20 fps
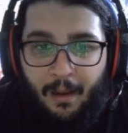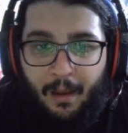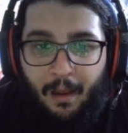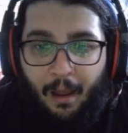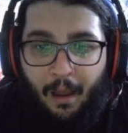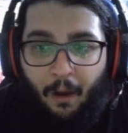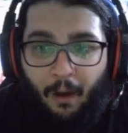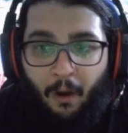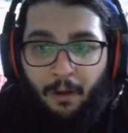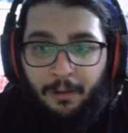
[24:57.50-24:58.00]

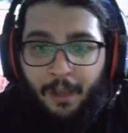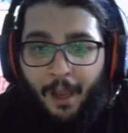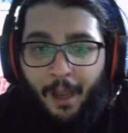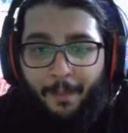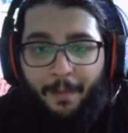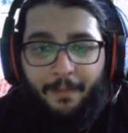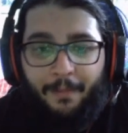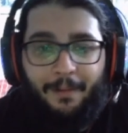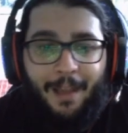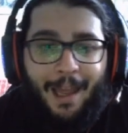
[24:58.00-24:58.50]
On
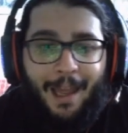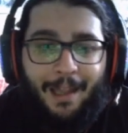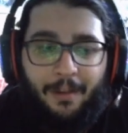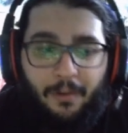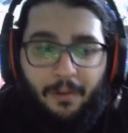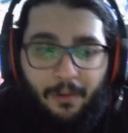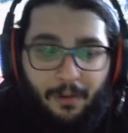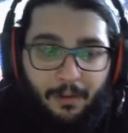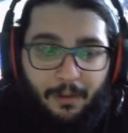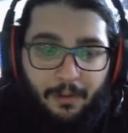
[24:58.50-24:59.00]
top of
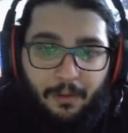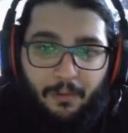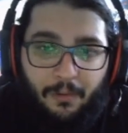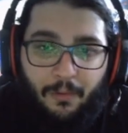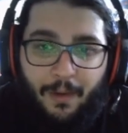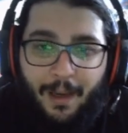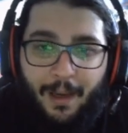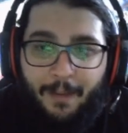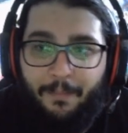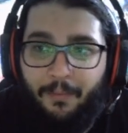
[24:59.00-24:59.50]
that, you could
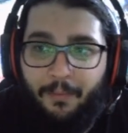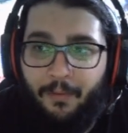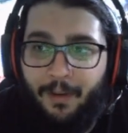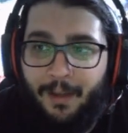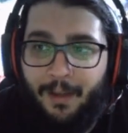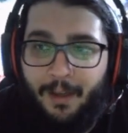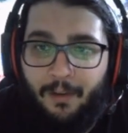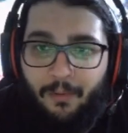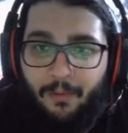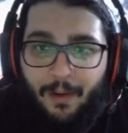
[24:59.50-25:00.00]
do a
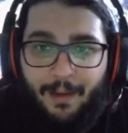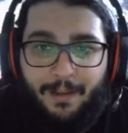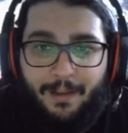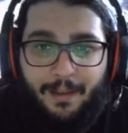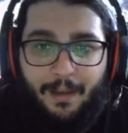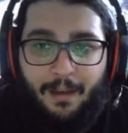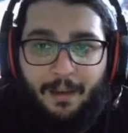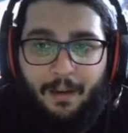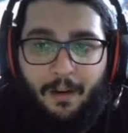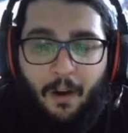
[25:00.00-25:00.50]
pretty
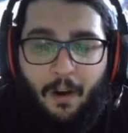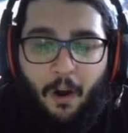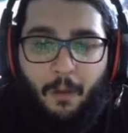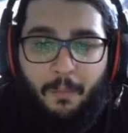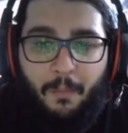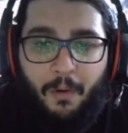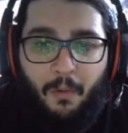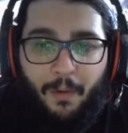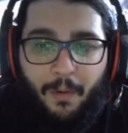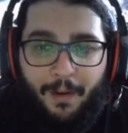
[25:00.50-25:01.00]
crazy
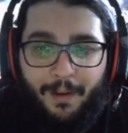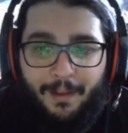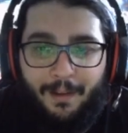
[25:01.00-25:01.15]
combo with it.